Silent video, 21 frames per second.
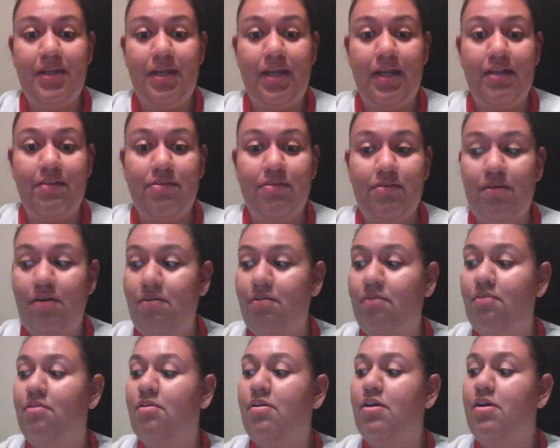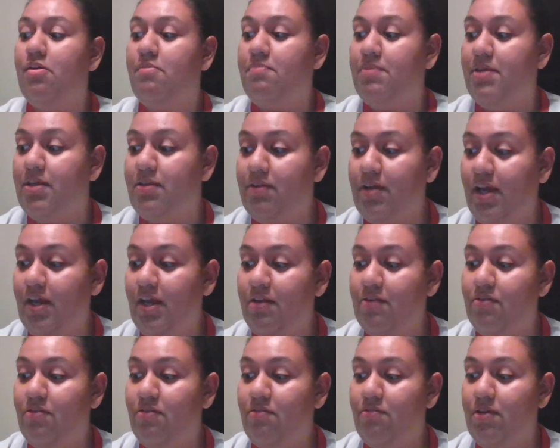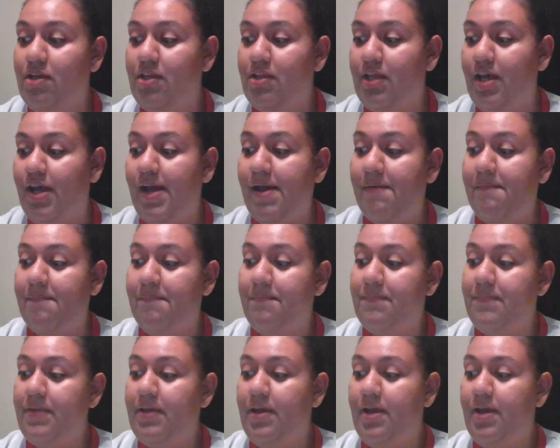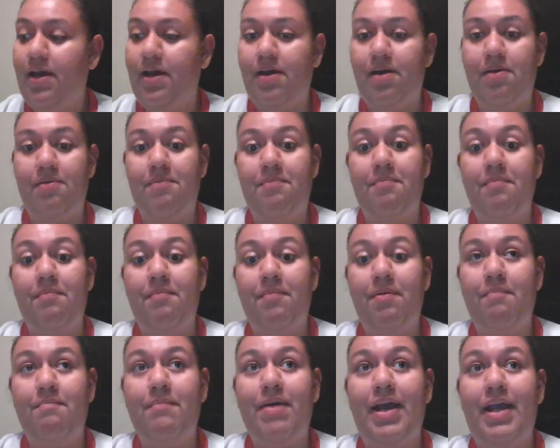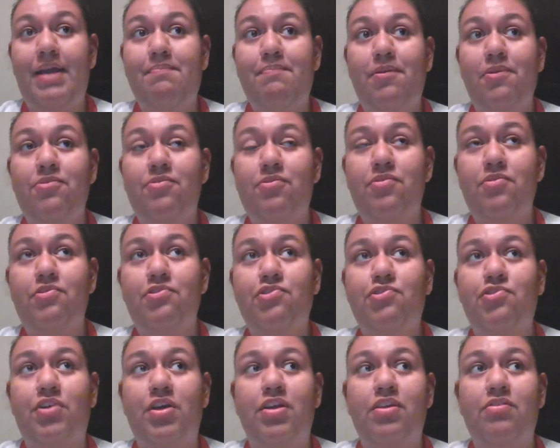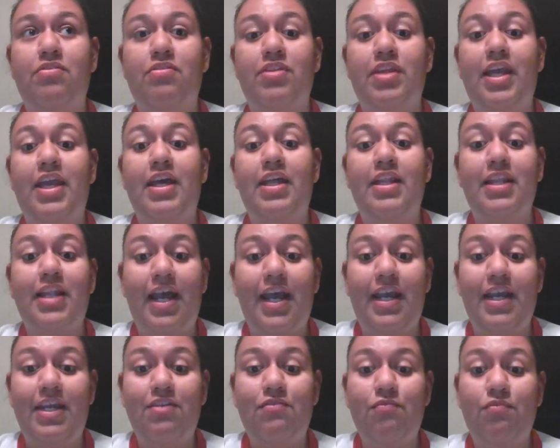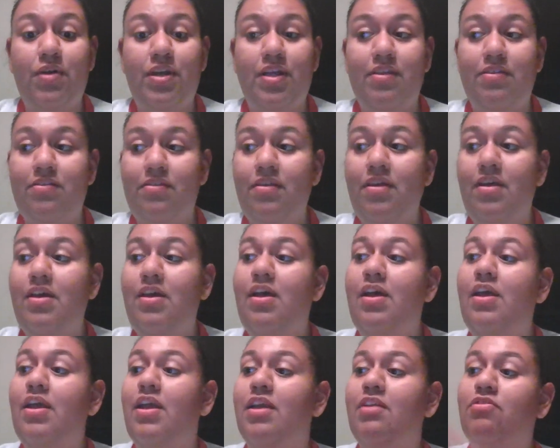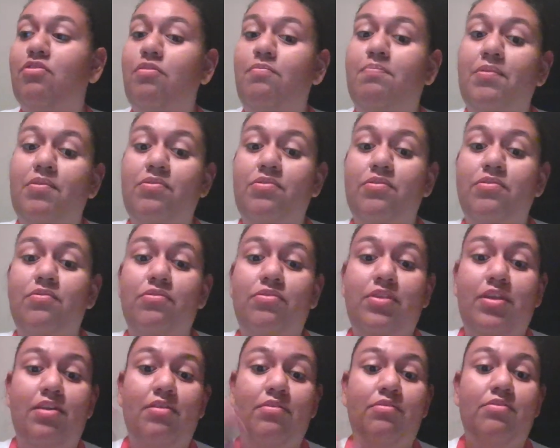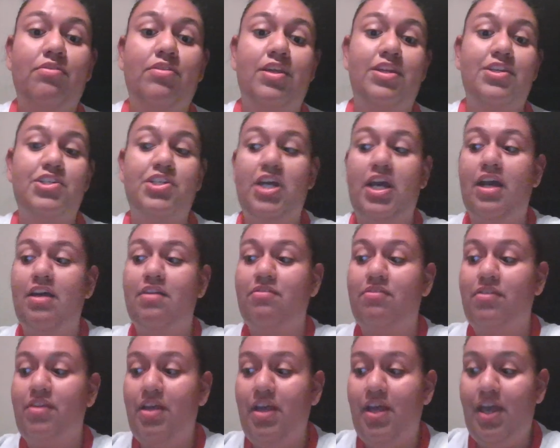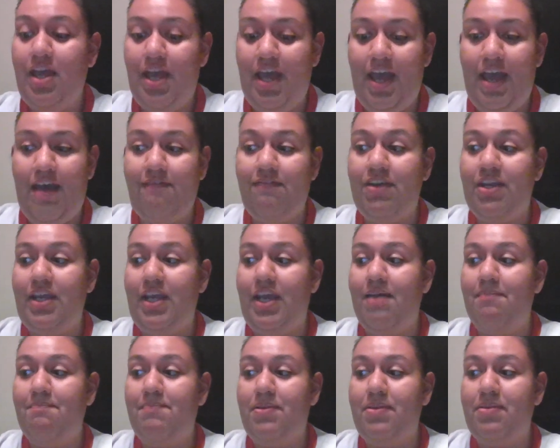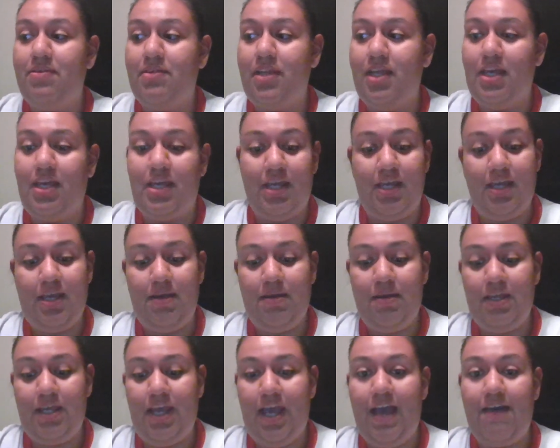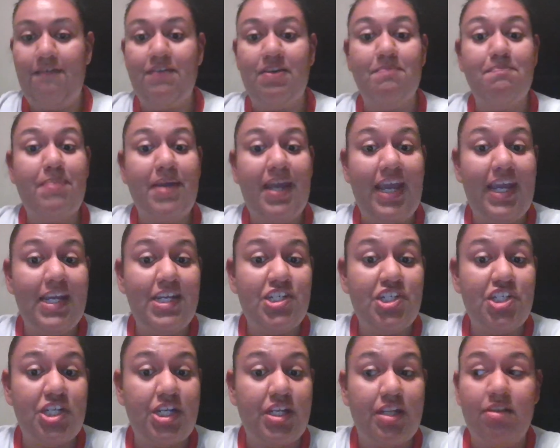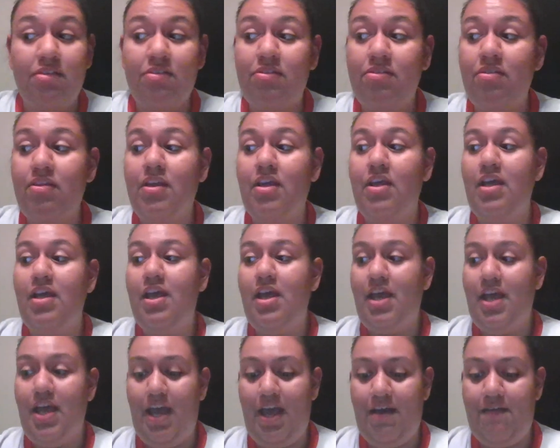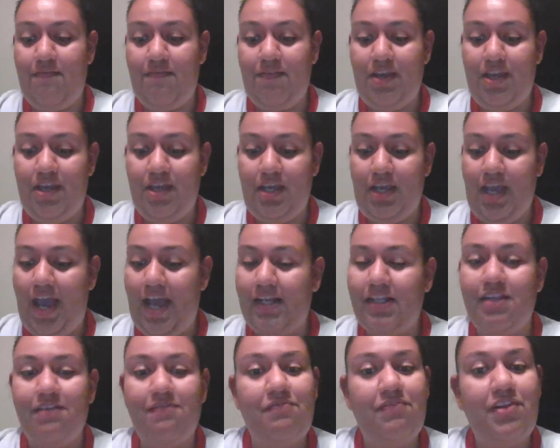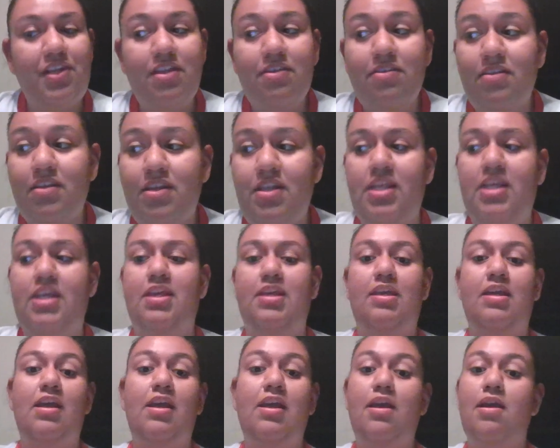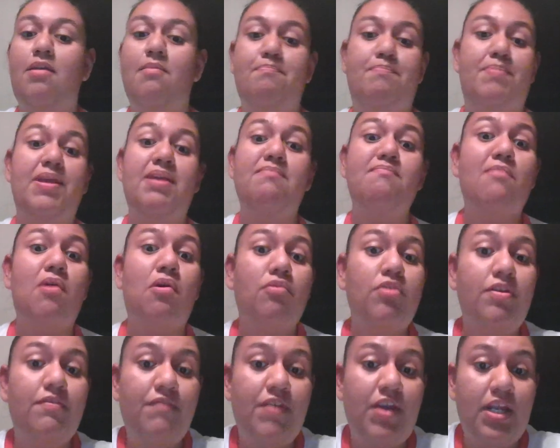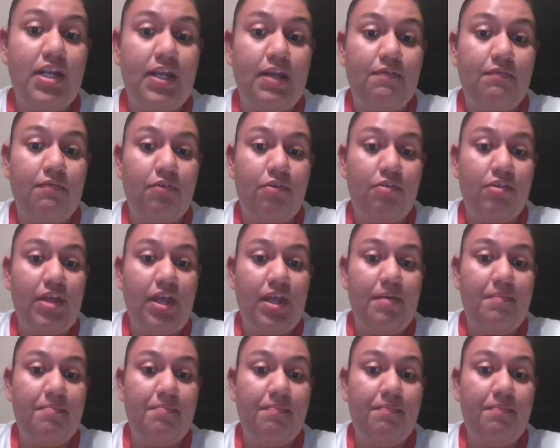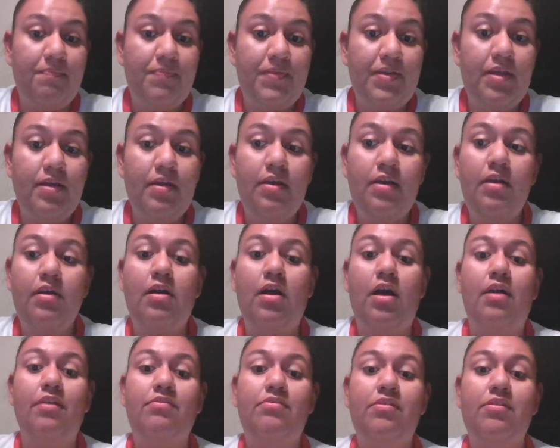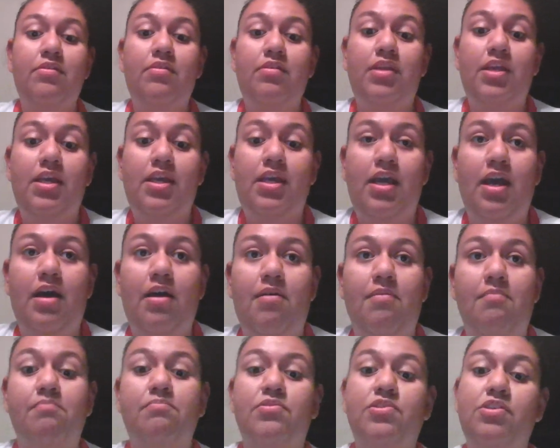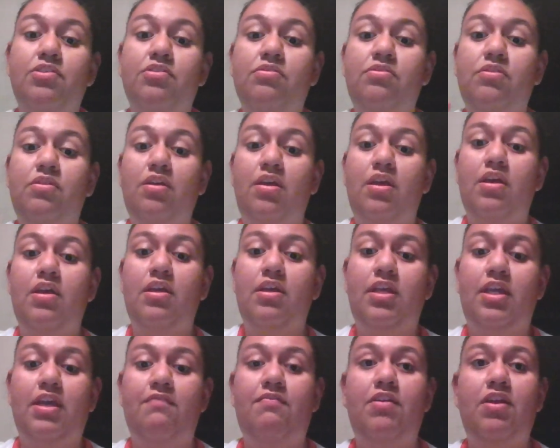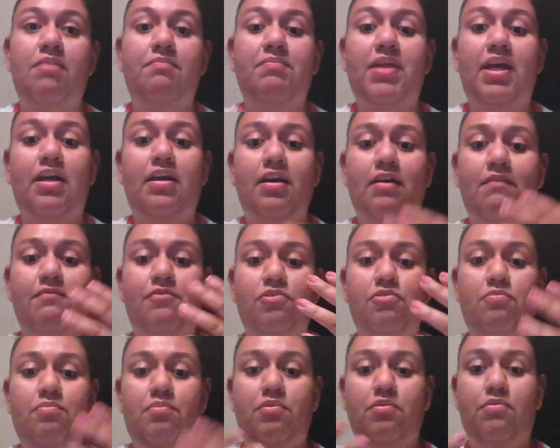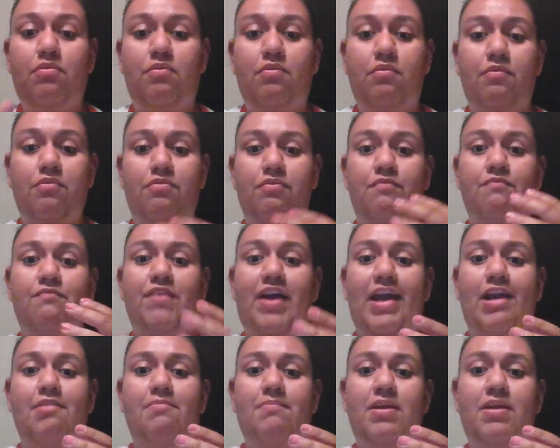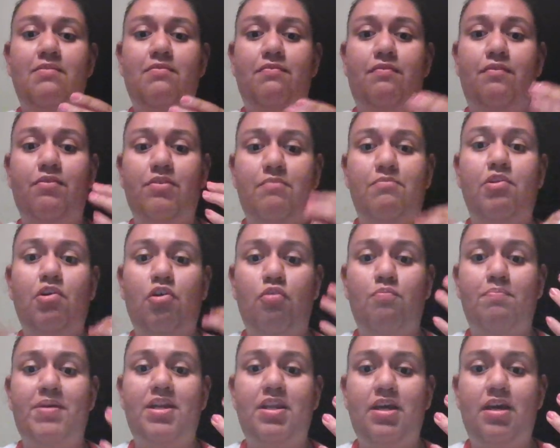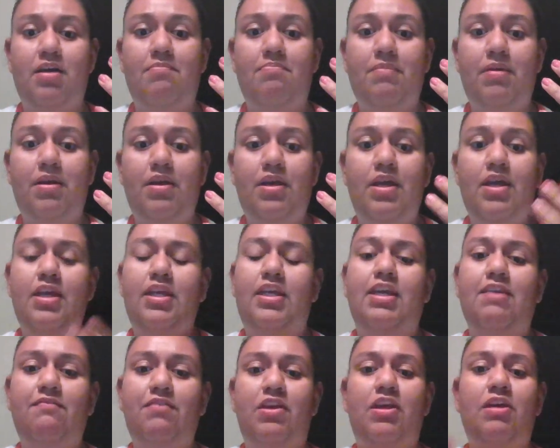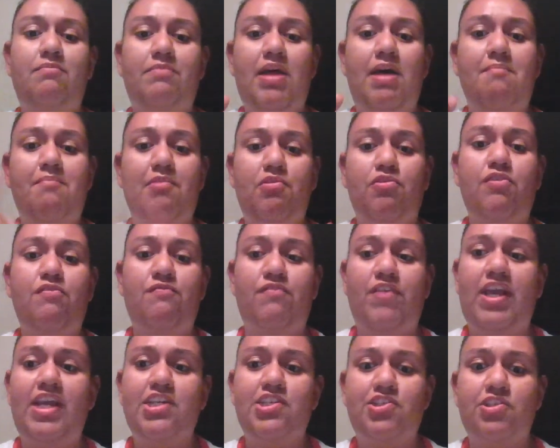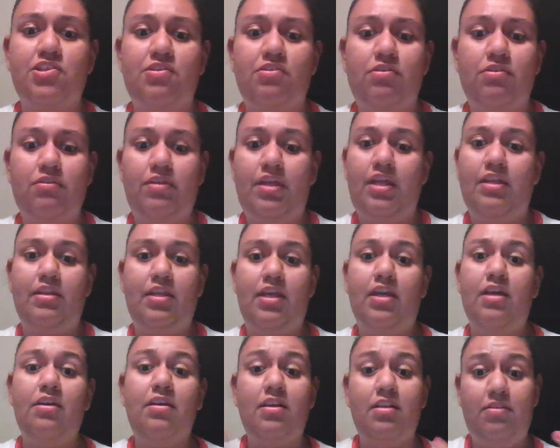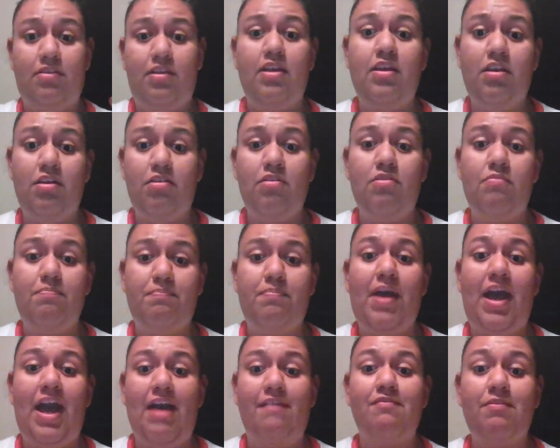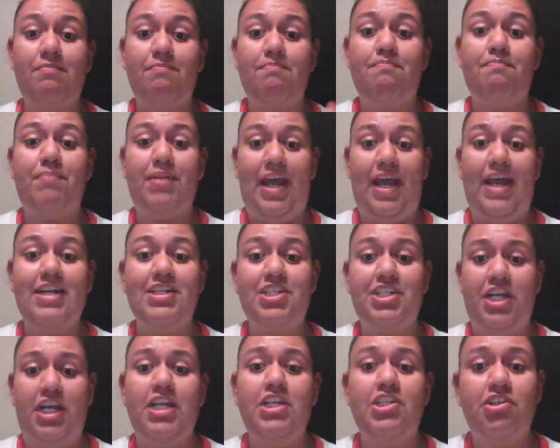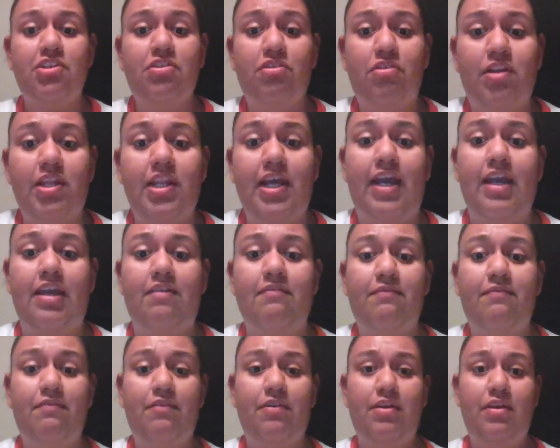And so besides doing that, my personal strengths, they align with interpersonal skills such as having empathy, having patience, having active listening, being motivating for them, constantly just giving them that comfortable environment for them to open up, giving them that motivation so that they can continue to have a planned change in their life.